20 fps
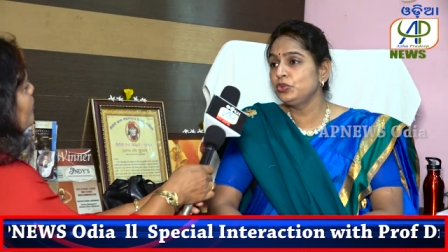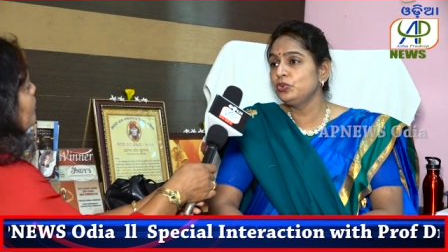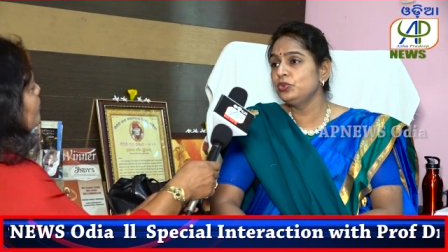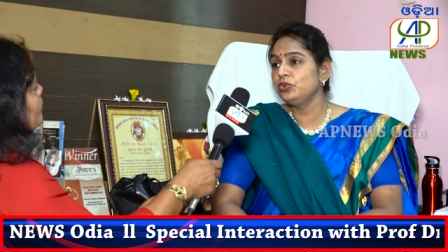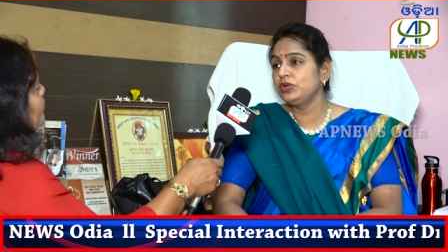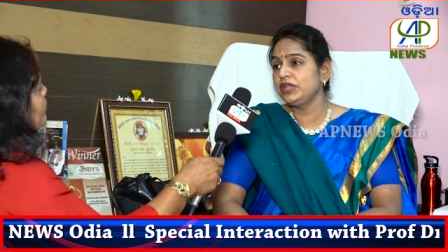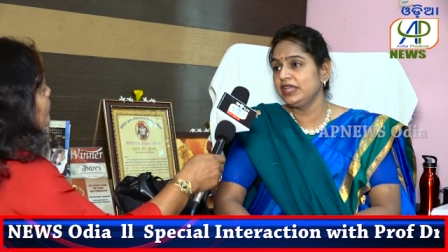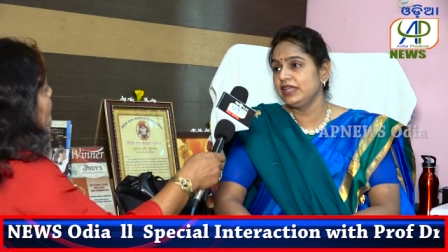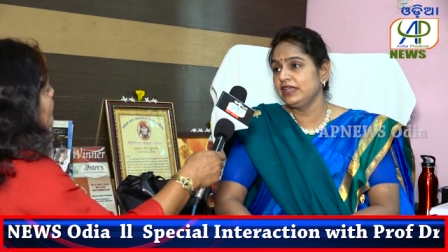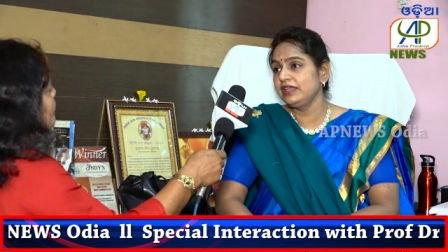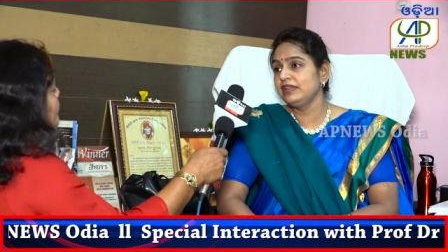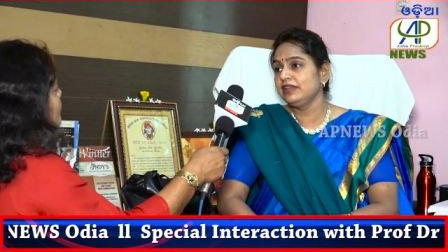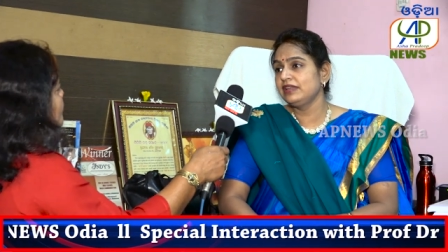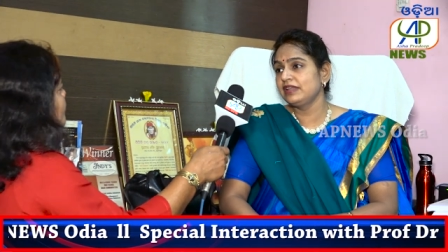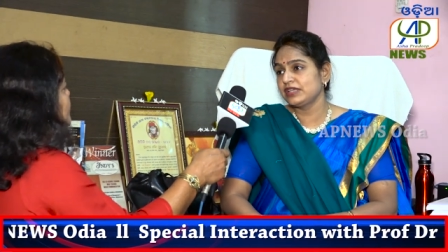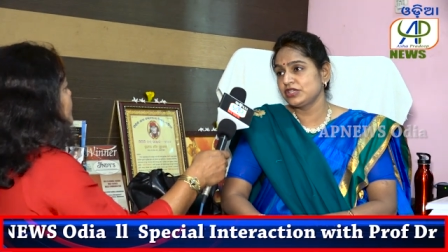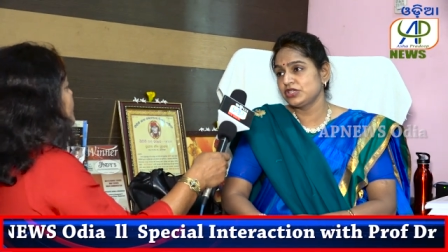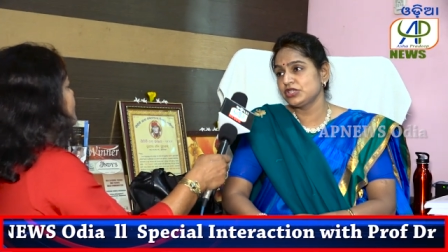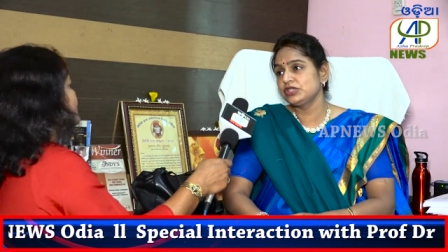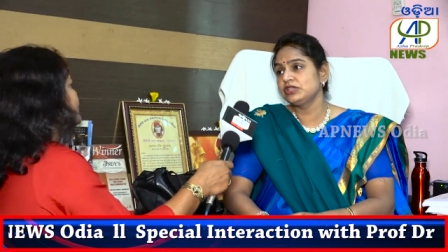2-day
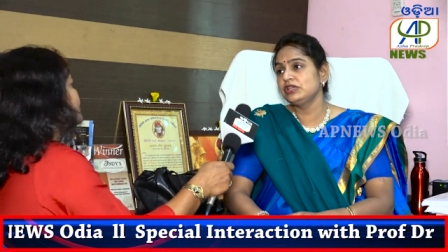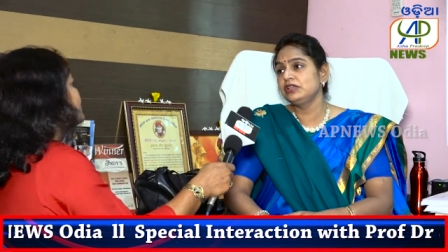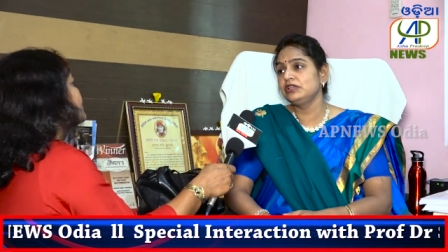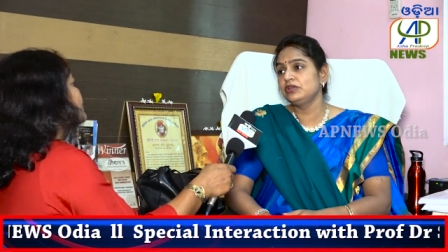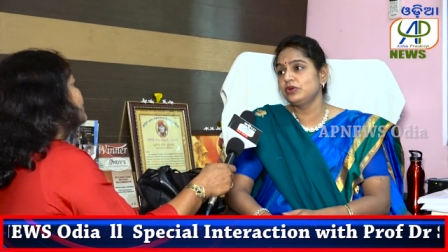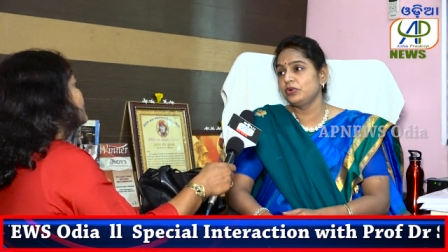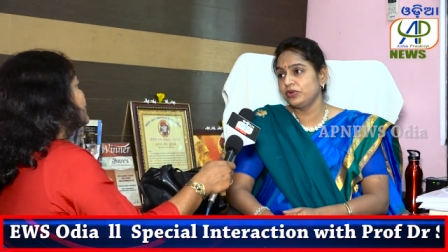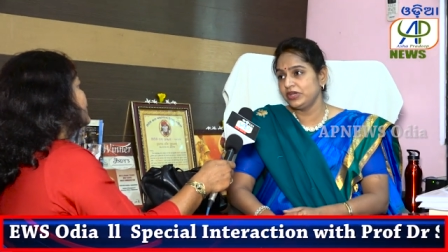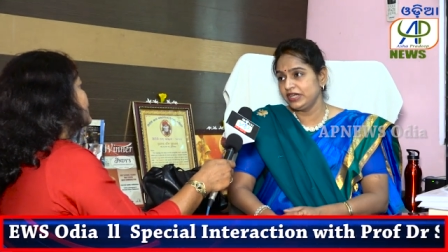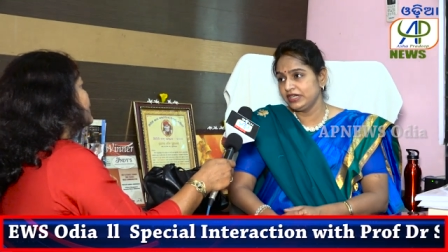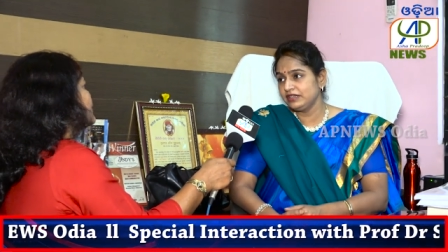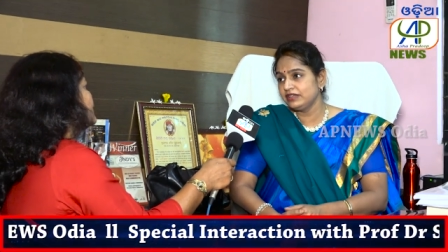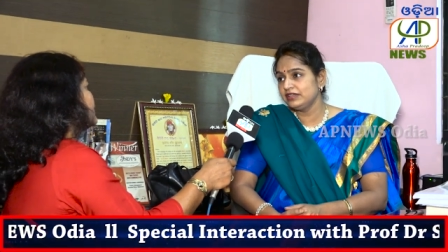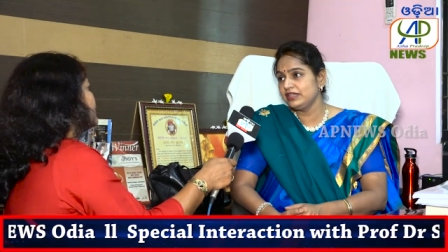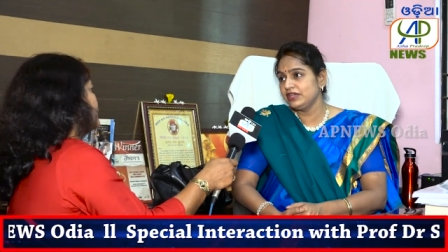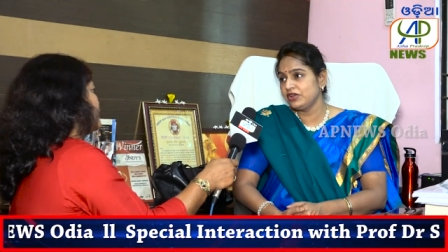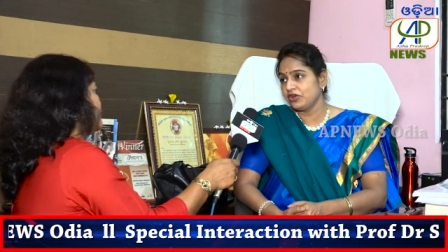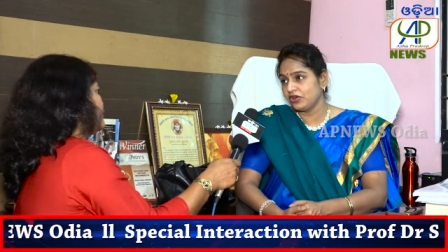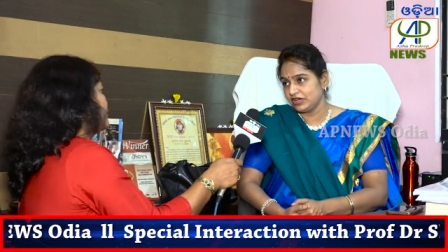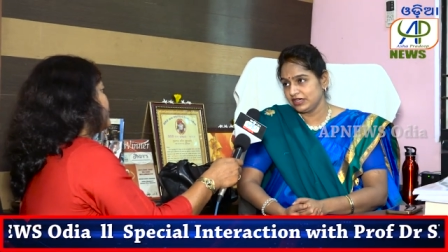national
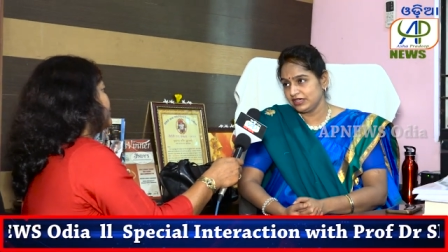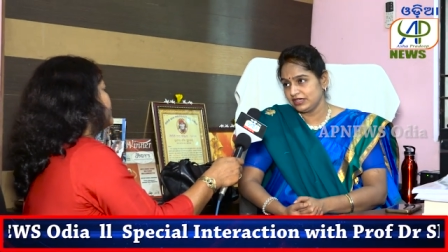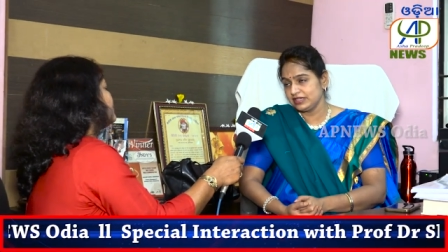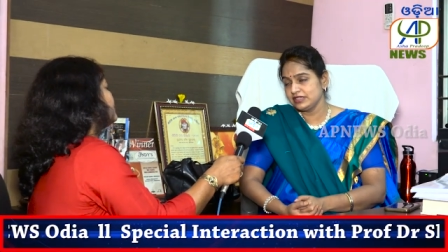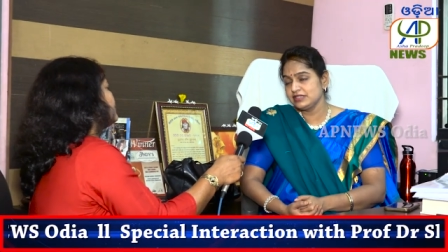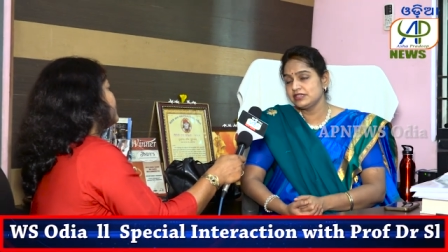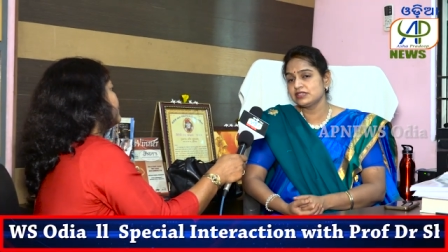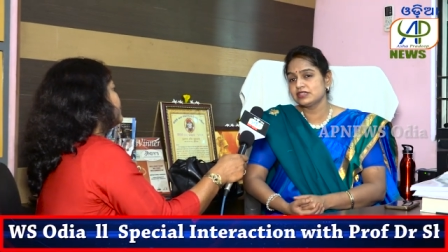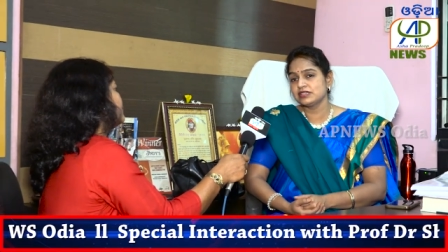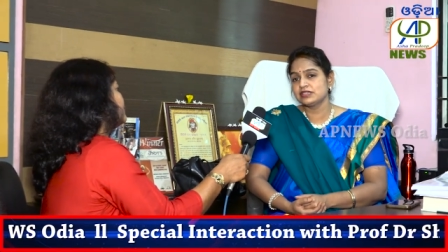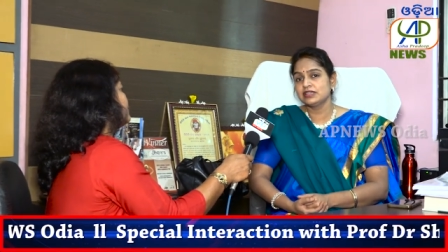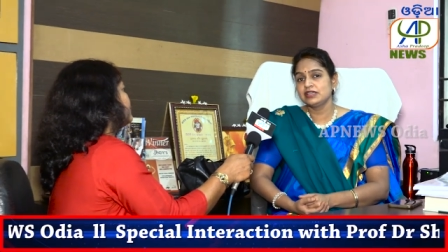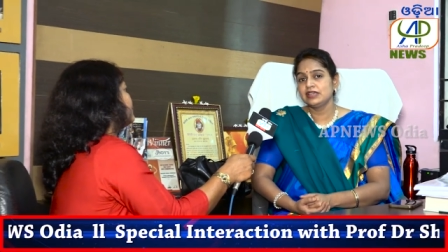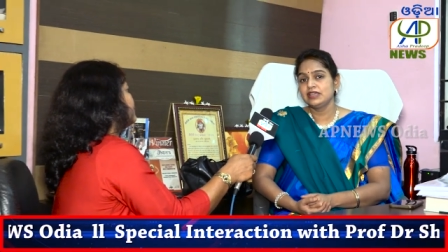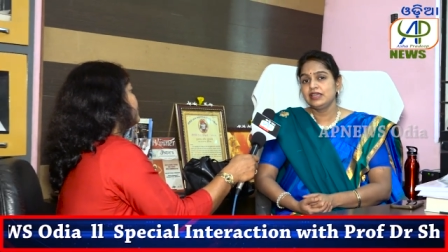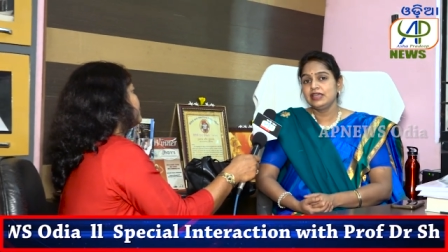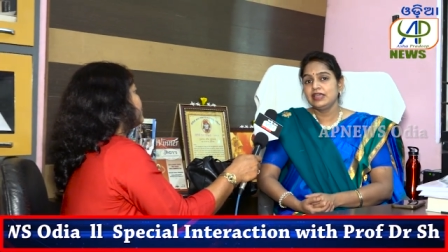oratory contest.